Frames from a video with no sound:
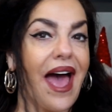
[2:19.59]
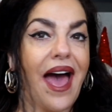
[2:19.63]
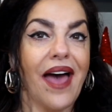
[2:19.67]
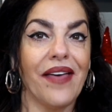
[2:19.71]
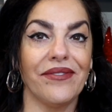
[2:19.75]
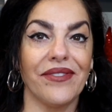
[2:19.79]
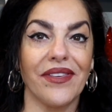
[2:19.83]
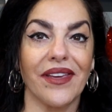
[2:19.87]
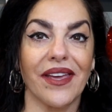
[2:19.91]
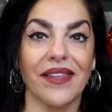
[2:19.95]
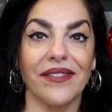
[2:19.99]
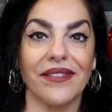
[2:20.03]

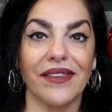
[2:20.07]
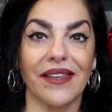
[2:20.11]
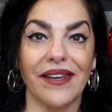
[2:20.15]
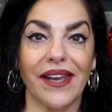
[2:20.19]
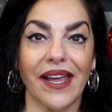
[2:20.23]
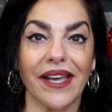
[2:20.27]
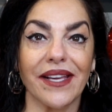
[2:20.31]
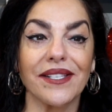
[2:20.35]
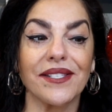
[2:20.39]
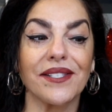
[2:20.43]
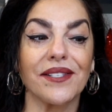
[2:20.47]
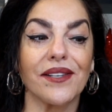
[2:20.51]
And then the
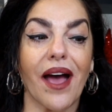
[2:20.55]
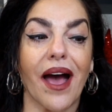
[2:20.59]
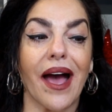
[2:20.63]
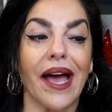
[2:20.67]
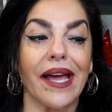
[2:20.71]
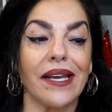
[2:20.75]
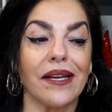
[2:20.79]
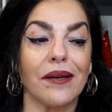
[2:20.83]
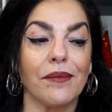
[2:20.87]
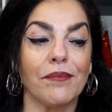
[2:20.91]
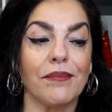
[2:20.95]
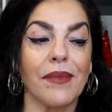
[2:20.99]
next
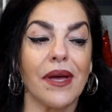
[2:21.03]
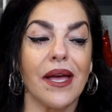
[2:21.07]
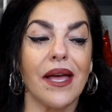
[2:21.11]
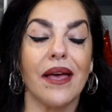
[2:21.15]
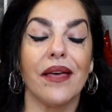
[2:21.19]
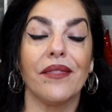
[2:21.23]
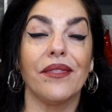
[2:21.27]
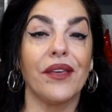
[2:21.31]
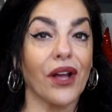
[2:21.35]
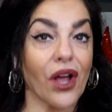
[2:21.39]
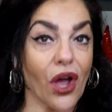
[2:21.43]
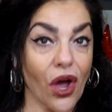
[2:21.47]
item,
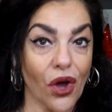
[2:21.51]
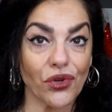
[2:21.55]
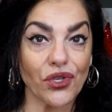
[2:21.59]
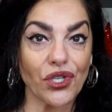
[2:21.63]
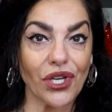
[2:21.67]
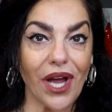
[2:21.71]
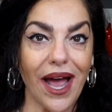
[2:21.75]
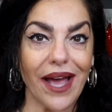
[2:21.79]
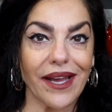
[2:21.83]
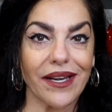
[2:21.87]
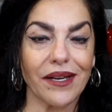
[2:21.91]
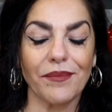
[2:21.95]
the
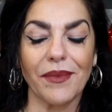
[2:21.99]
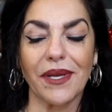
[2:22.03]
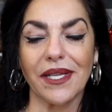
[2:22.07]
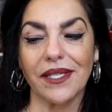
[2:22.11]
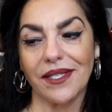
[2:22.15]
coach item,